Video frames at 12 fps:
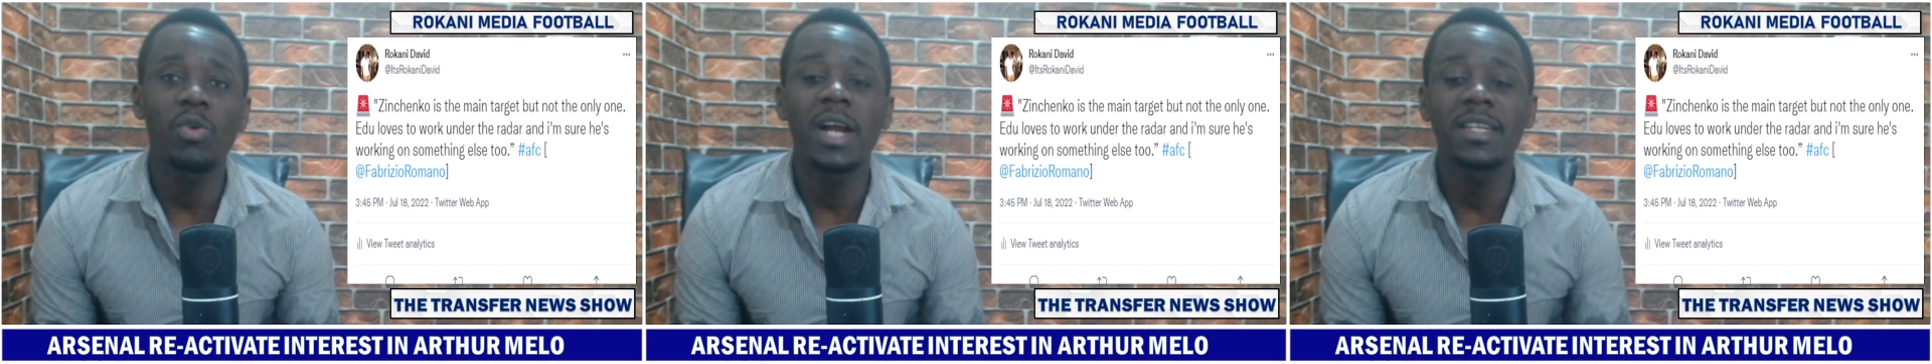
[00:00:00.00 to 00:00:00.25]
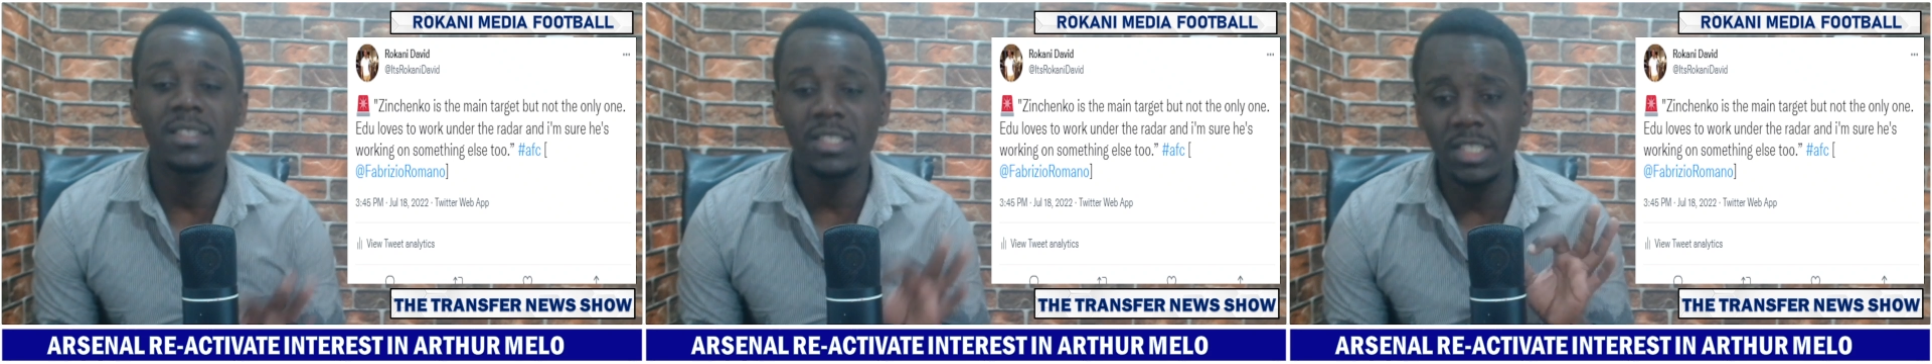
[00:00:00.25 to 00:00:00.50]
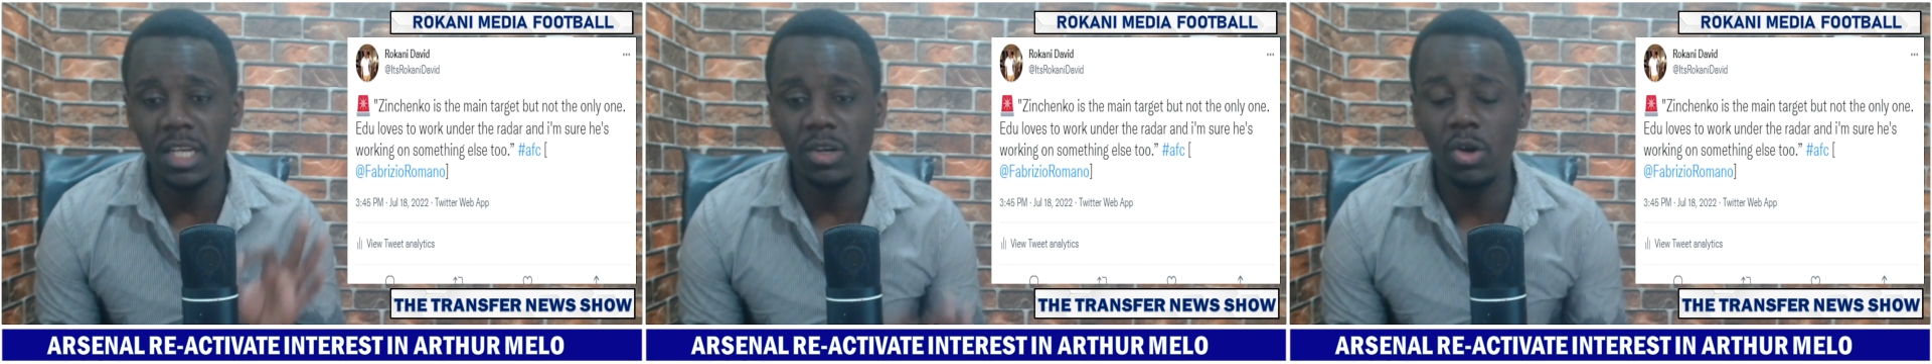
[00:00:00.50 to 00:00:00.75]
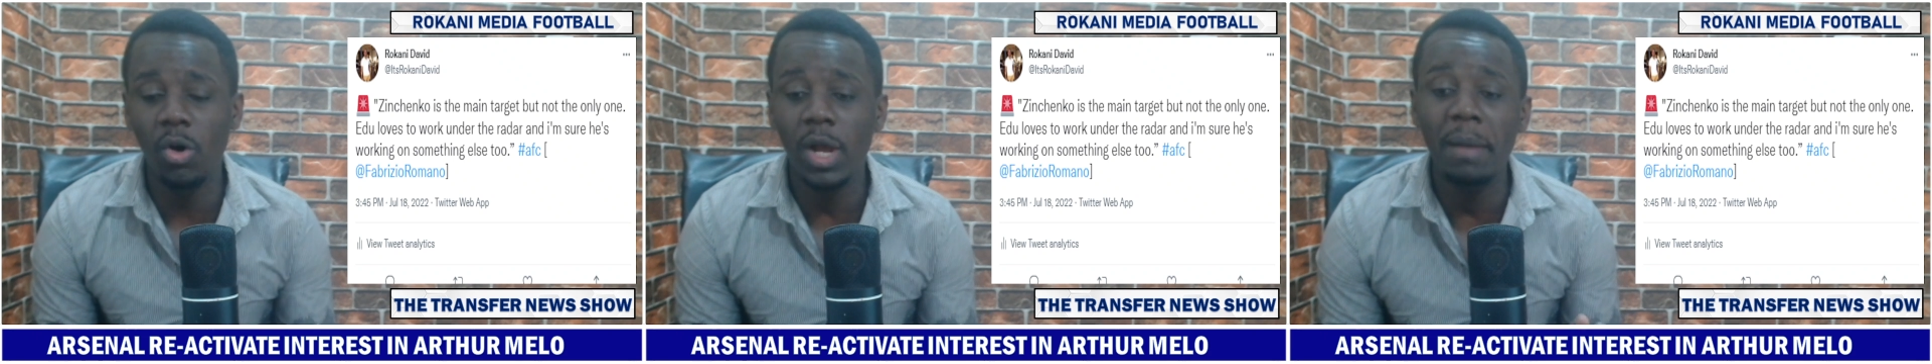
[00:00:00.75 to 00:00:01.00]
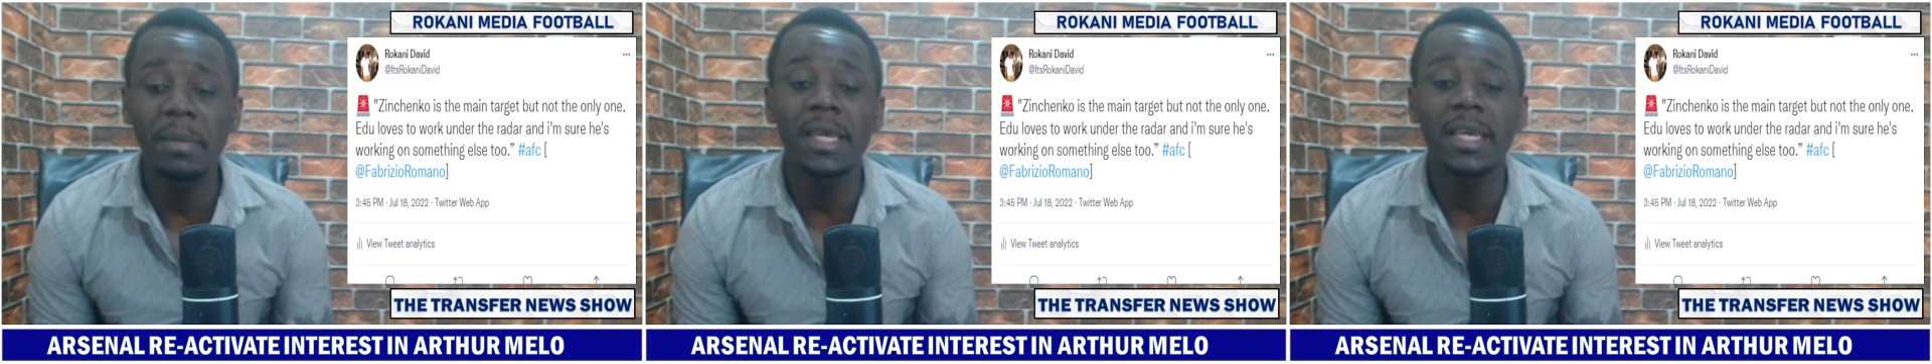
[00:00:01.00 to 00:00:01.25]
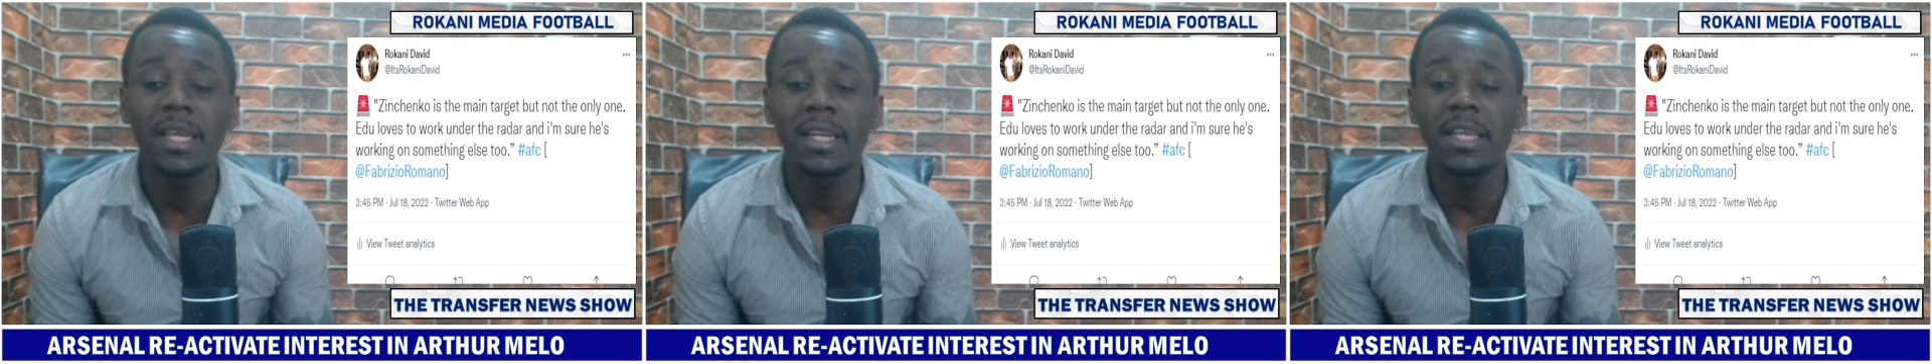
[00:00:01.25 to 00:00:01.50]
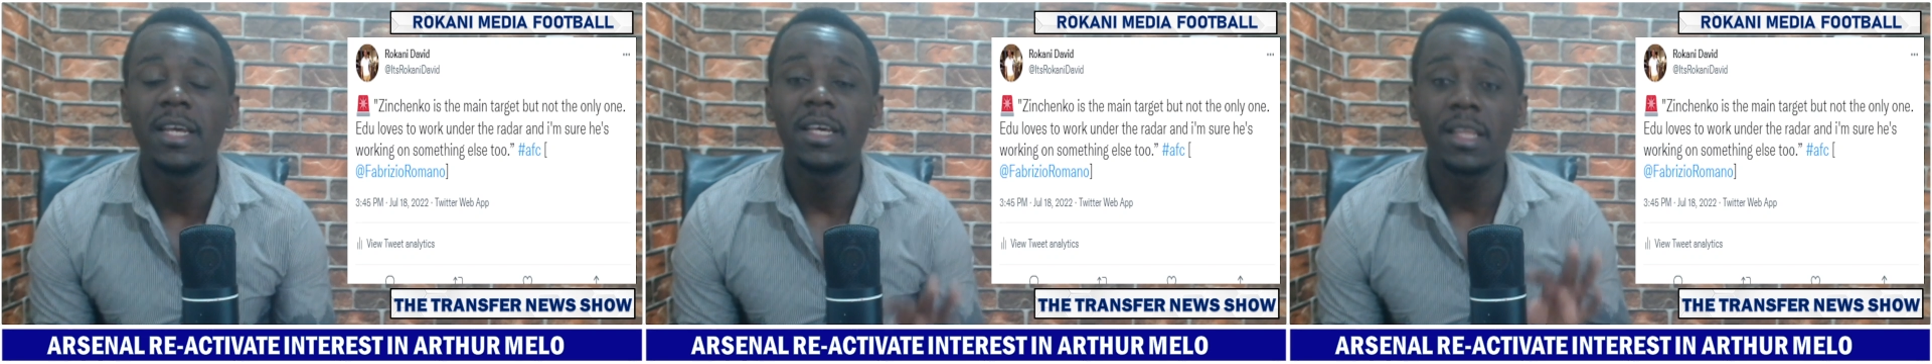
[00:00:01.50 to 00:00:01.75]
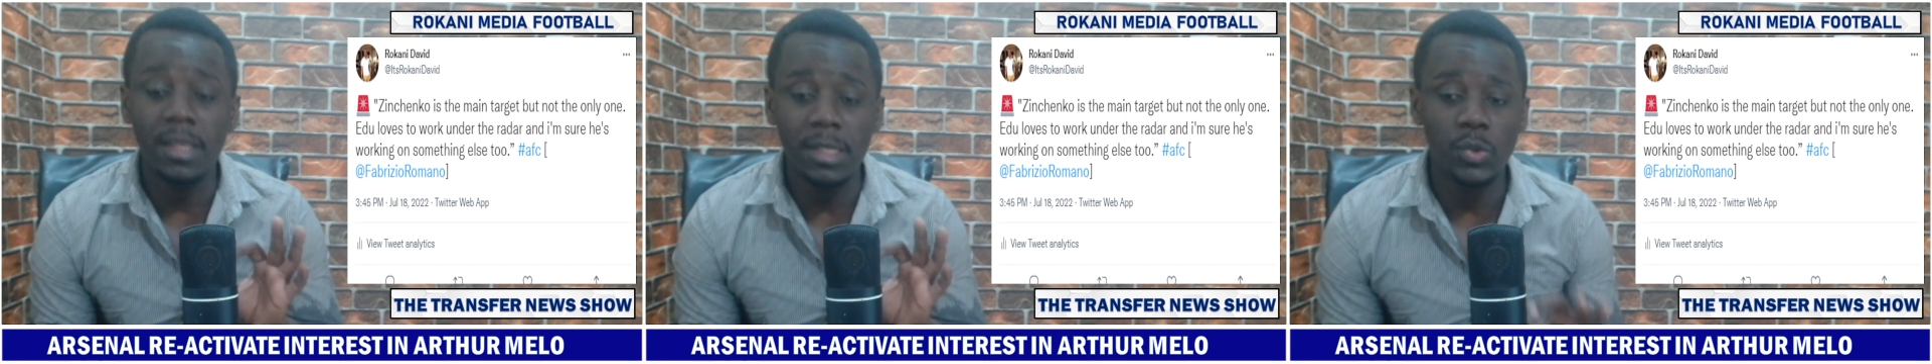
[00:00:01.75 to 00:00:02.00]
And Zinchenko coming in
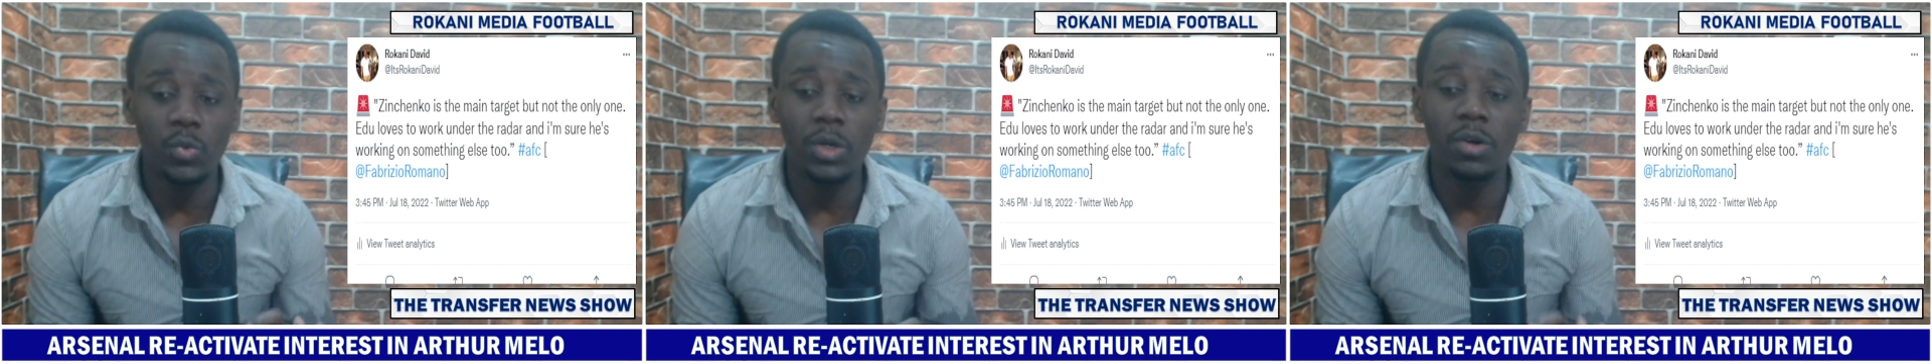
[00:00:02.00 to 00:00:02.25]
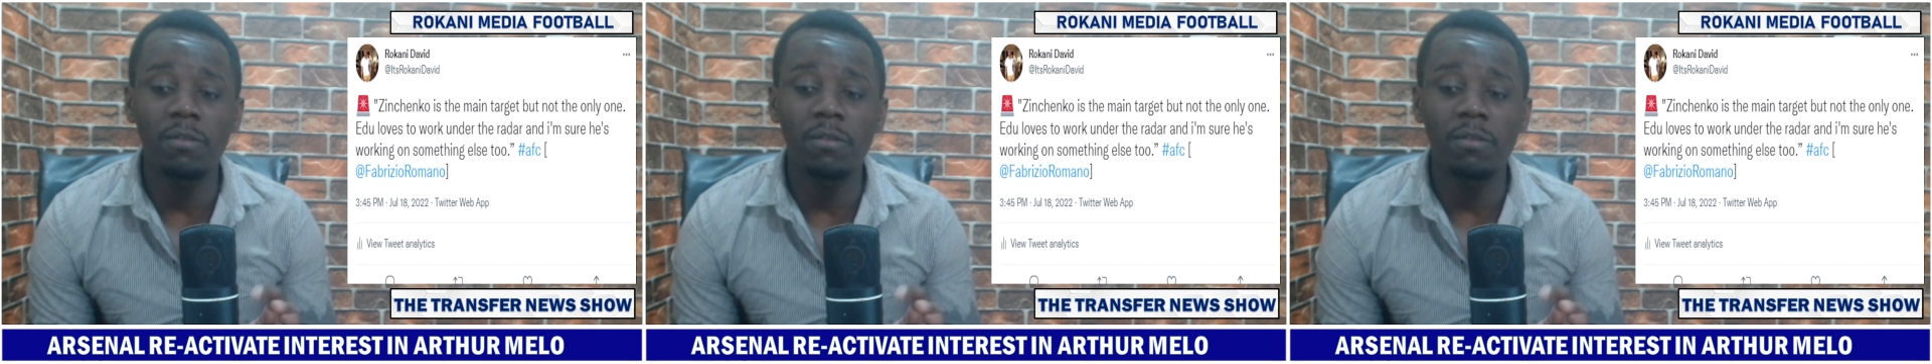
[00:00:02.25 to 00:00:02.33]
this week,